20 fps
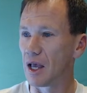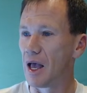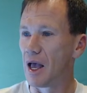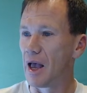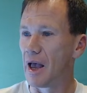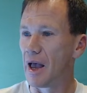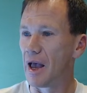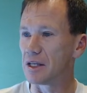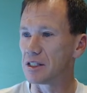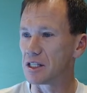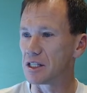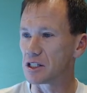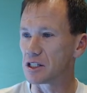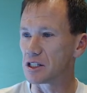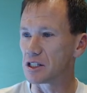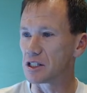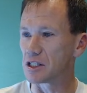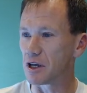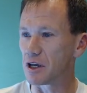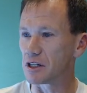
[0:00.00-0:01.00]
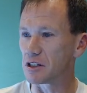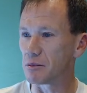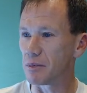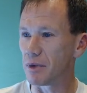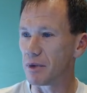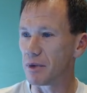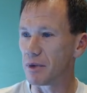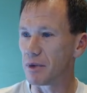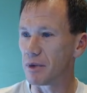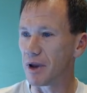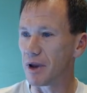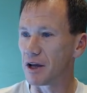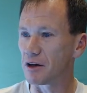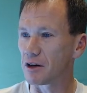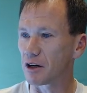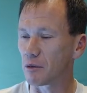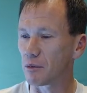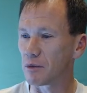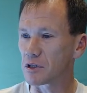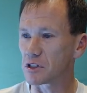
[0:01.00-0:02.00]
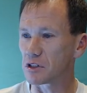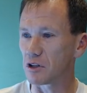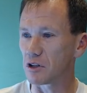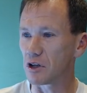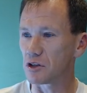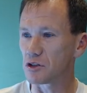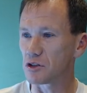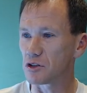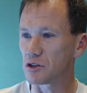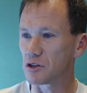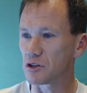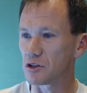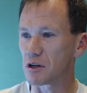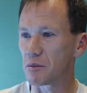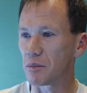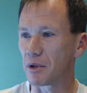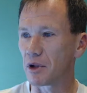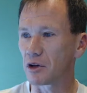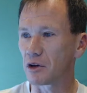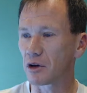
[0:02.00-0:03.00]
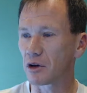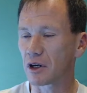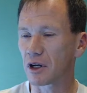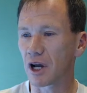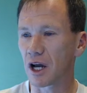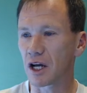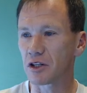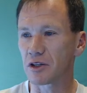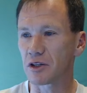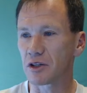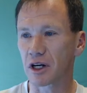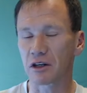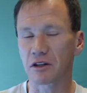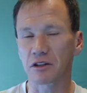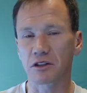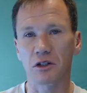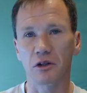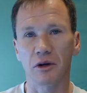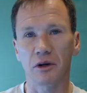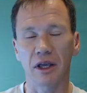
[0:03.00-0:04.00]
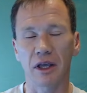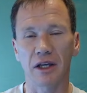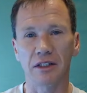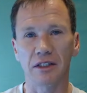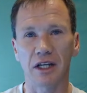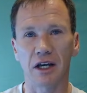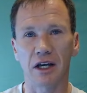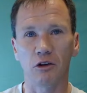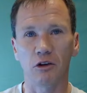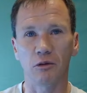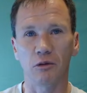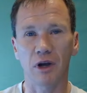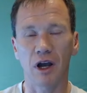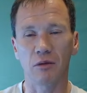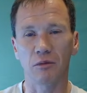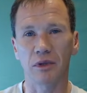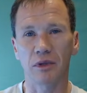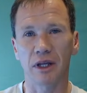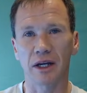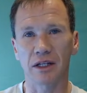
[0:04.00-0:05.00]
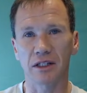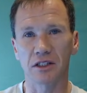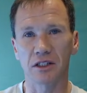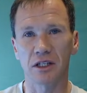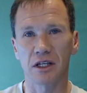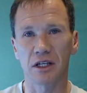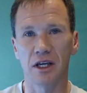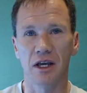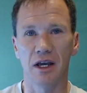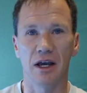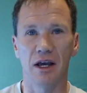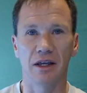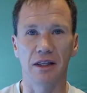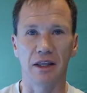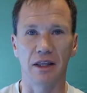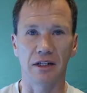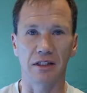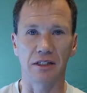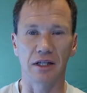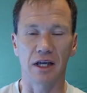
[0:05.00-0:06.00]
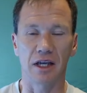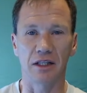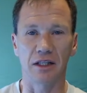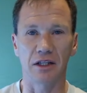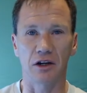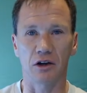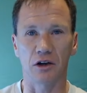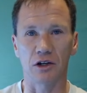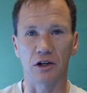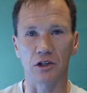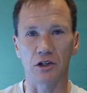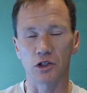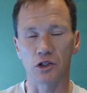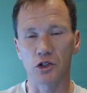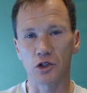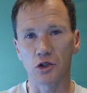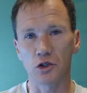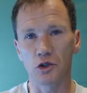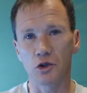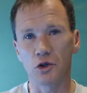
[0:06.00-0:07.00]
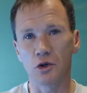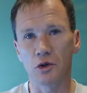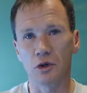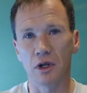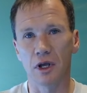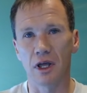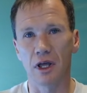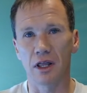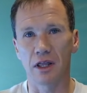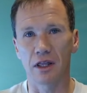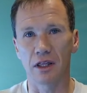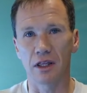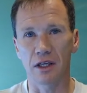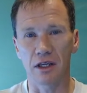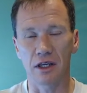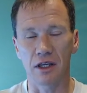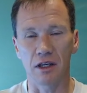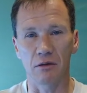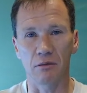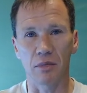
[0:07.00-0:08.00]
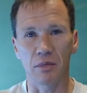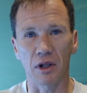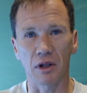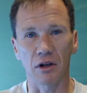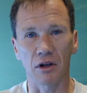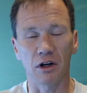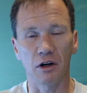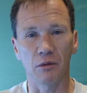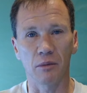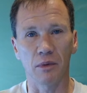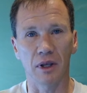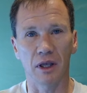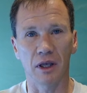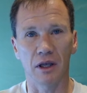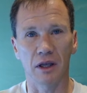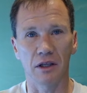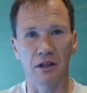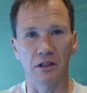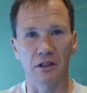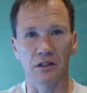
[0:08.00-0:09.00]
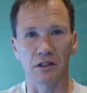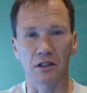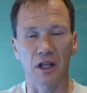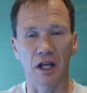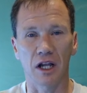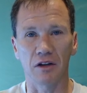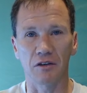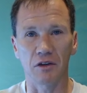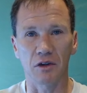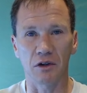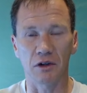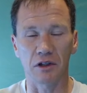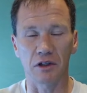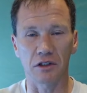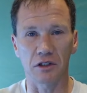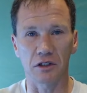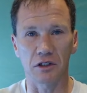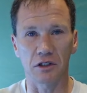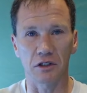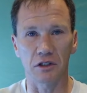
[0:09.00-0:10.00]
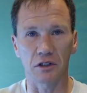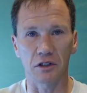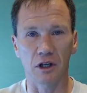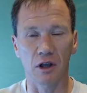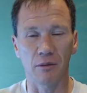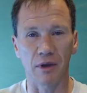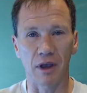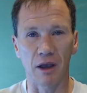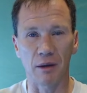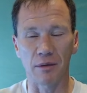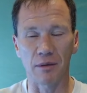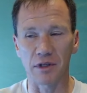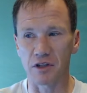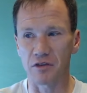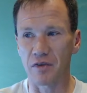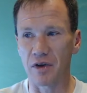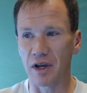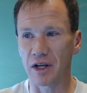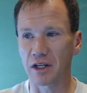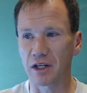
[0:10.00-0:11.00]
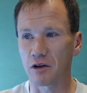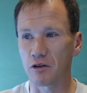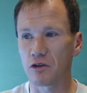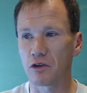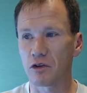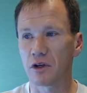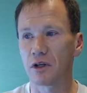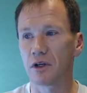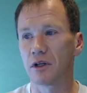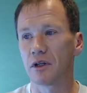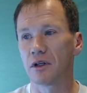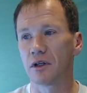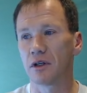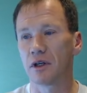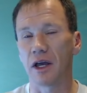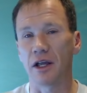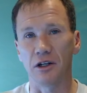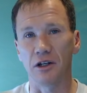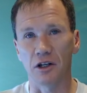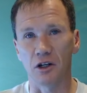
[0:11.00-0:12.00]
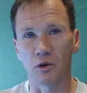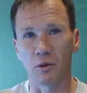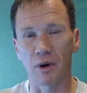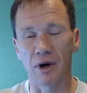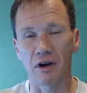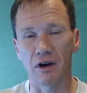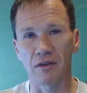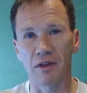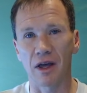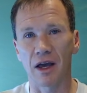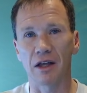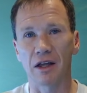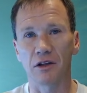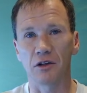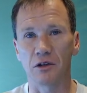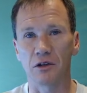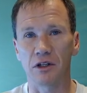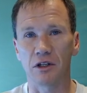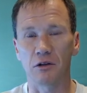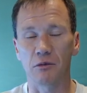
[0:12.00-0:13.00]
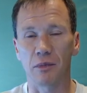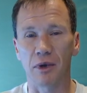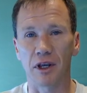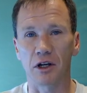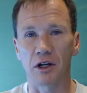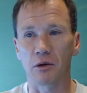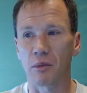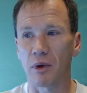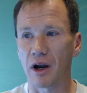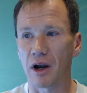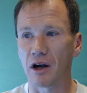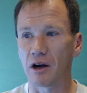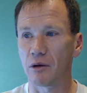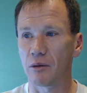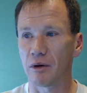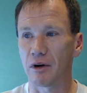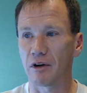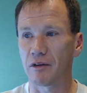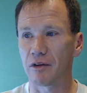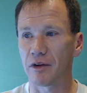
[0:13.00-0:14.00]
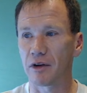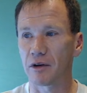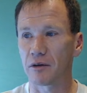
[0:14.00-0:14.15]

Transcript: Has the association made demand or commenced a lawsuit against a builder or contractor? So again, townhome complex, and they decided they're going to sue the builder because a lot of units are coming up as defective, and you're aware of that, you need to make your buyer aware of it.